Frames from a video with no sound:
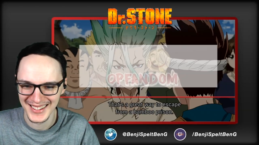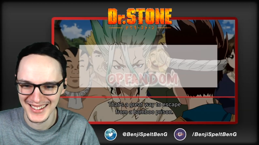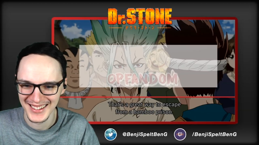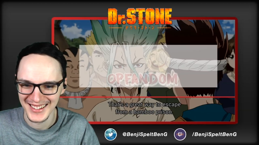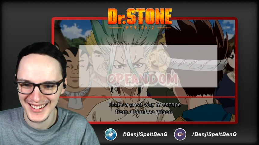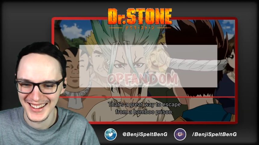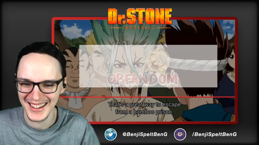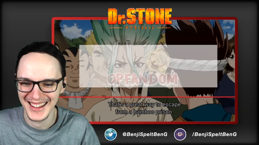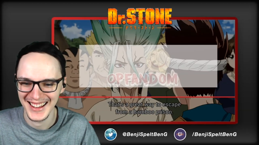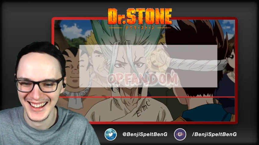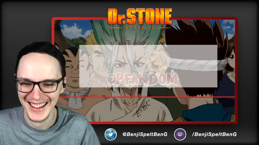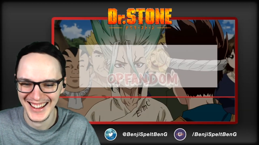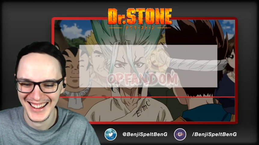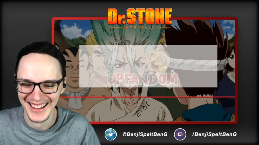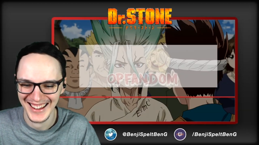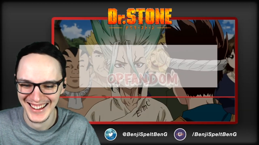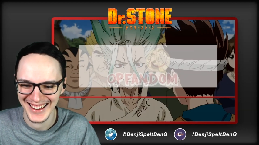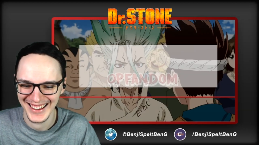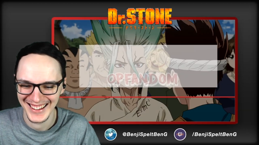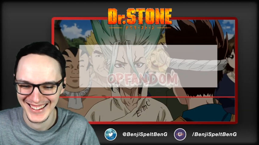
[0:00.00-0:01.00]

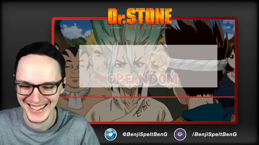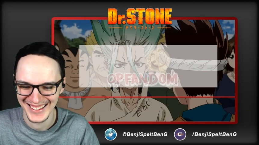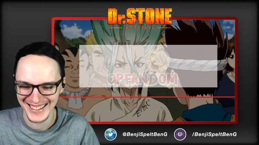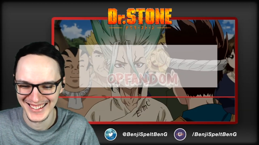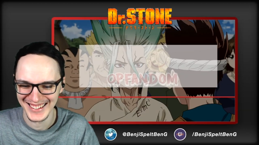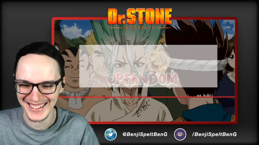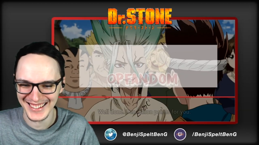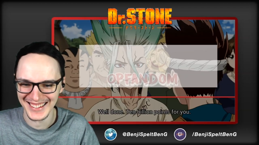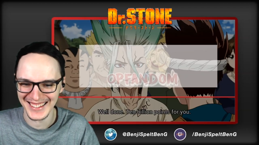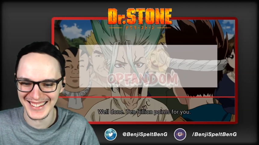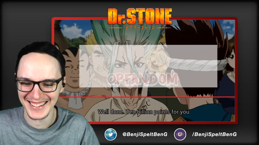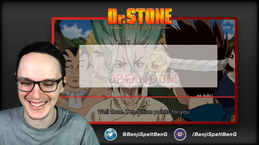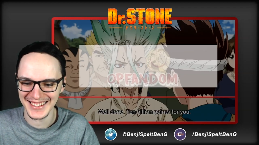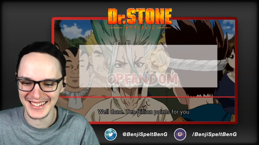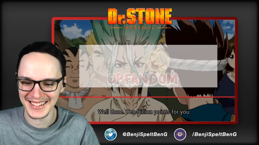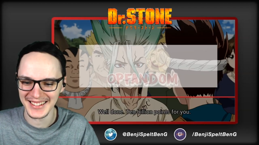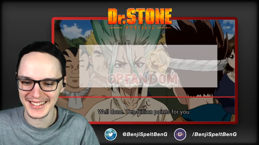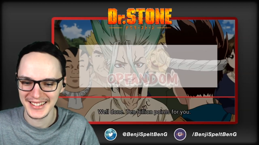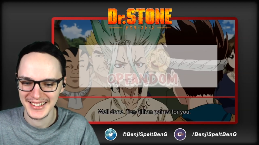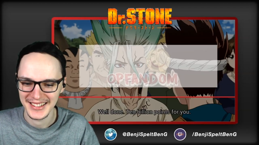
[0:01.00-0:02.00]

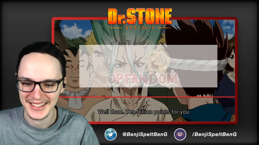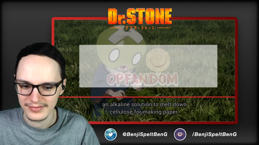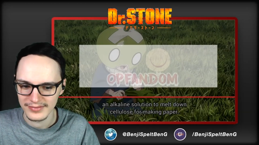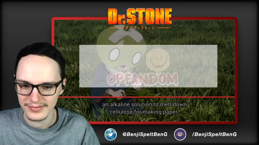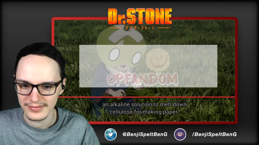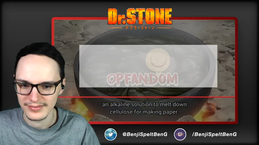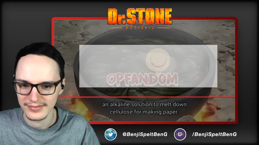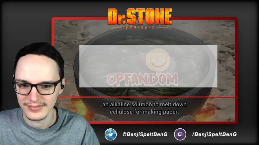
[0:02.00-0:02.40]
[no speech]